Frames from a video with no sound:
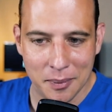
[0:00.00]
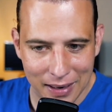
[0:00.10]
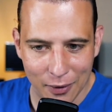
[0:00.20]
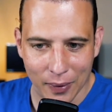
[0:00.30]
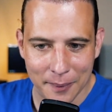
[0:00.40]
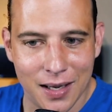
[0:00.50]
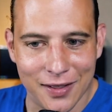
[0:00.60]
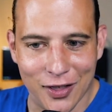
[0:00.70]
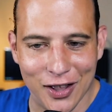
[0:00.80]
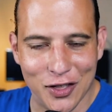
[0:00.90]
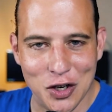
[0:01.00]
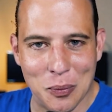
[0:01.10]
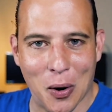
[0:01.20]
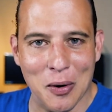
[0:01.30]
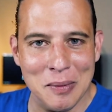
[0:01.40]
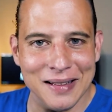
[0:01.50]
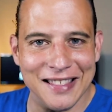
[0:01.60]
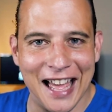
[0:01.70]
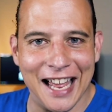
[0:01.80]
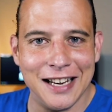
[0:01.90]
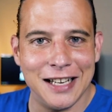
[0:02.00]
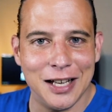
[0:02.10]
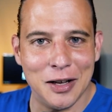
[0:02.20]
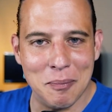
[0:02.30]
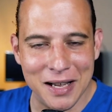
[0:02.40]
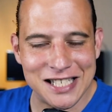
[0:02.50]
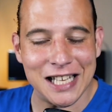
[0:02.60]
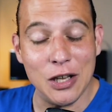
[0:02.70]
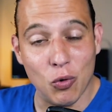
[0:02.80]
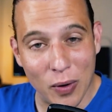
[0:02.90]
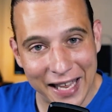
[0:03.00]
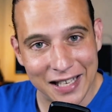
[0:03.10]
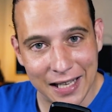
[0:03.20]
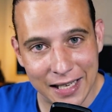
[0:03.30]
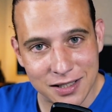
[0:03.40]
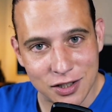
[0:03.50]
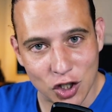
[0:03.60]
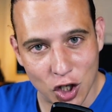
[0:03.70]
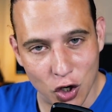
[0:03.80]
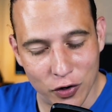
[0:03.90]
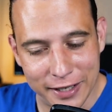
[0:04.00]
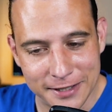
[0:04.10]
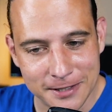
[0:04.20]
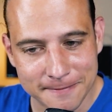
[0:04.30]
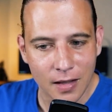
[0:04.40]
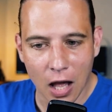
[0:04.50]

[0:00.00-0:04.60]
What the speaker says: But anyway, the department that basically regulates securities.